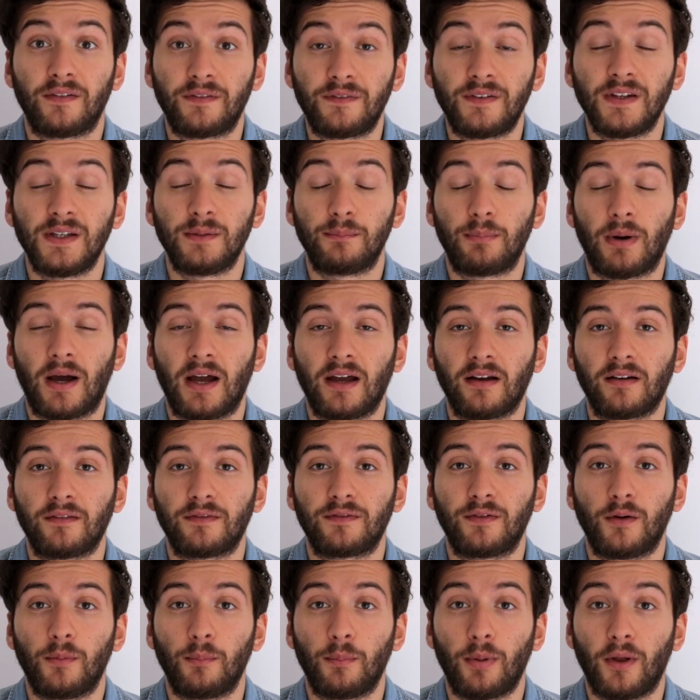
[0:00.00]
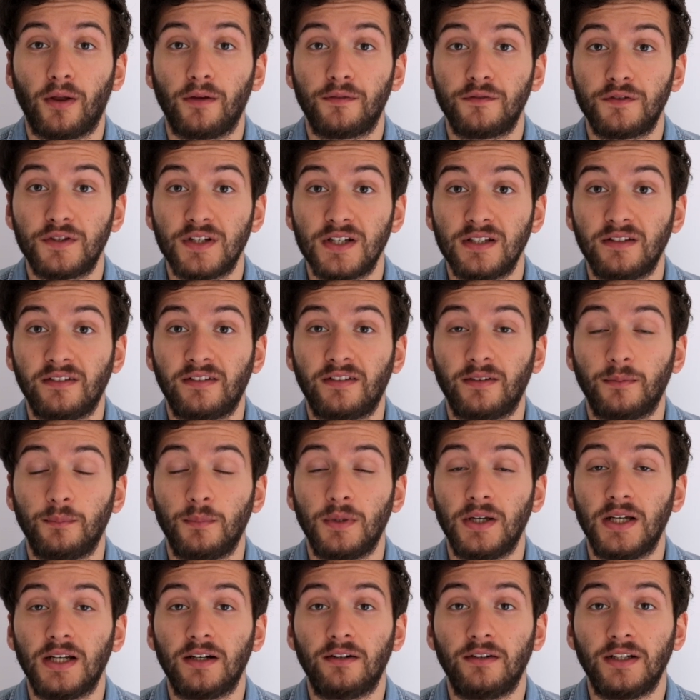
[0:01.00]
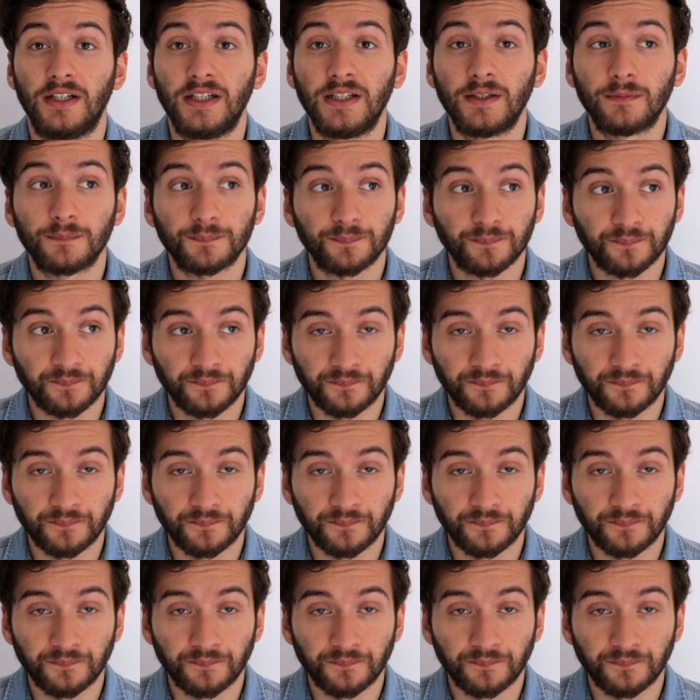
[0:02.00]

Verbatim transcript: feedback from both Jesus and Mary